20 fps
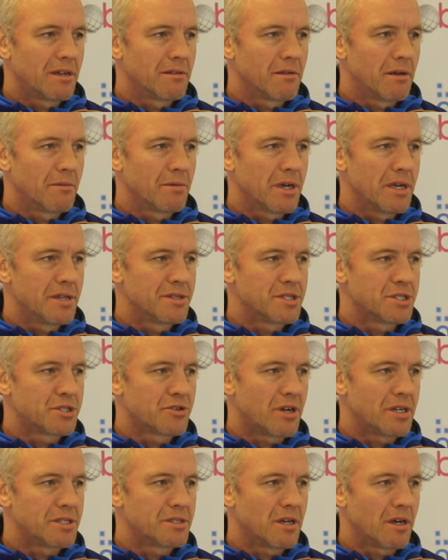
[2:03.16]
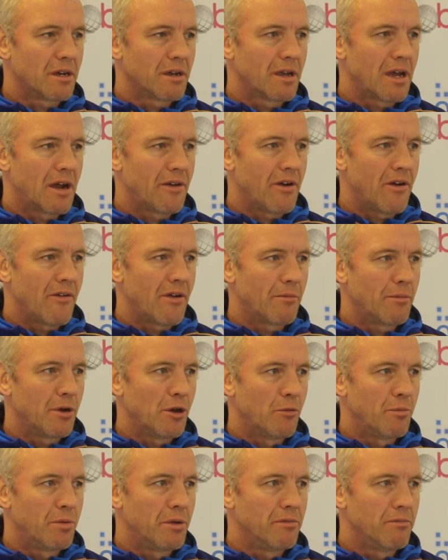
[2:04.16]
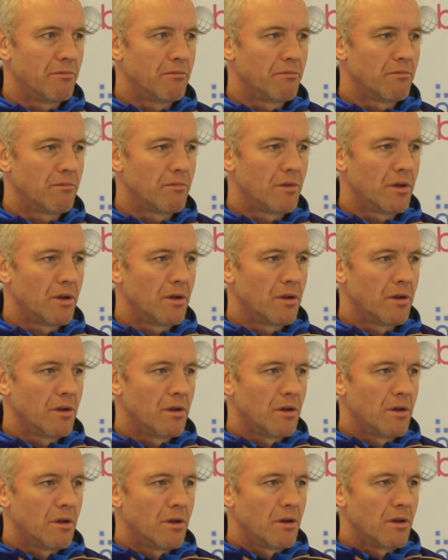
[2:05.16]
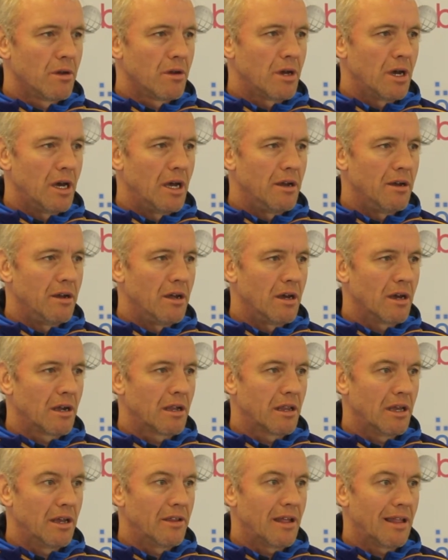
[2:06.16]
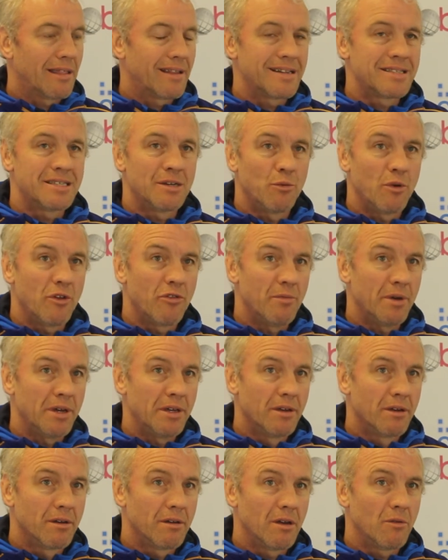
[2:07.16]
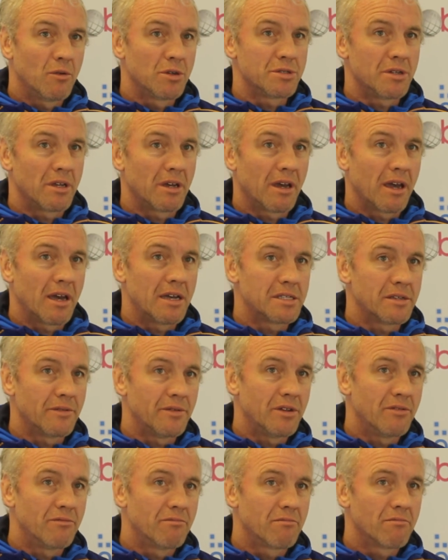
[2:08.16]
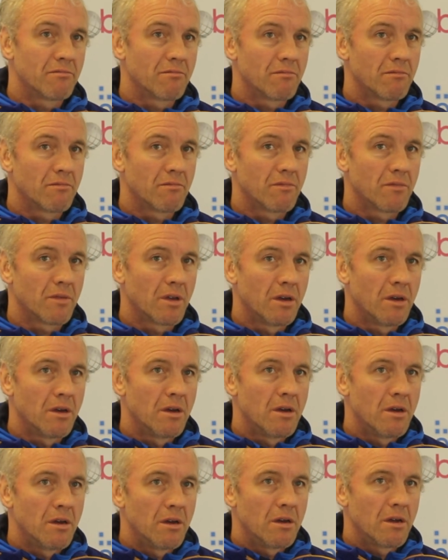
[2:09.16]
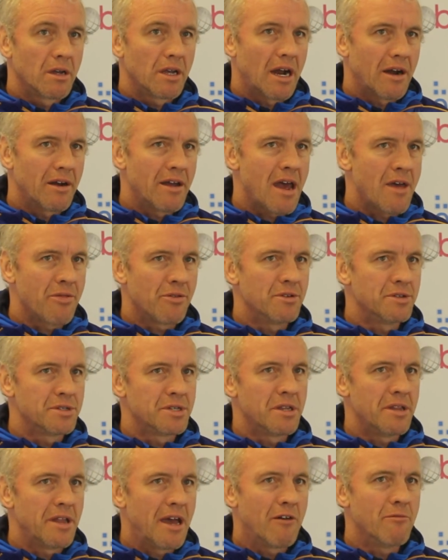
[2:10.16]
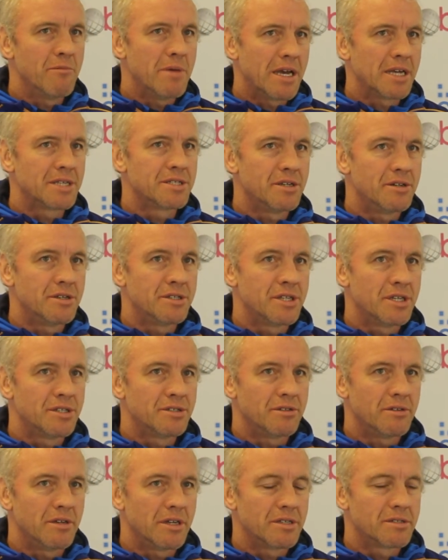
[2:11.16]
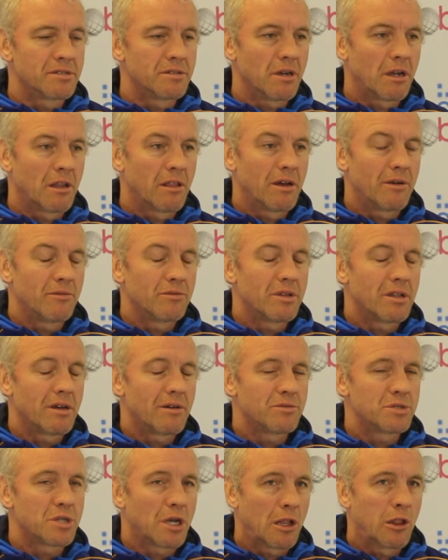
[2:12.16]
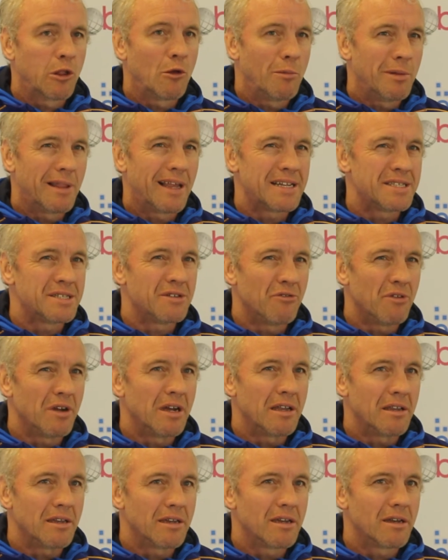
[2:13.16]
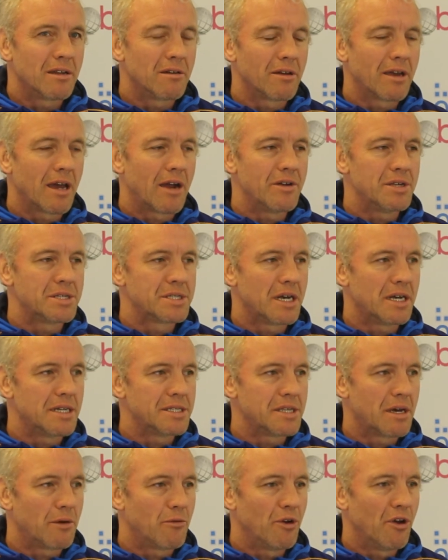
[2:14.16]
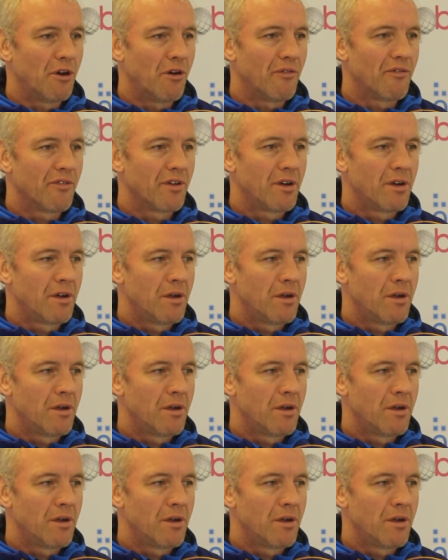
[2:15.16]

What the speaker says: I'm keen to stress that Gary rang me up and cleared that letter with me. It wasn't a case of Gary Hetherington now makes a decision. That was a club letter, really. You know, Gary signs that one off.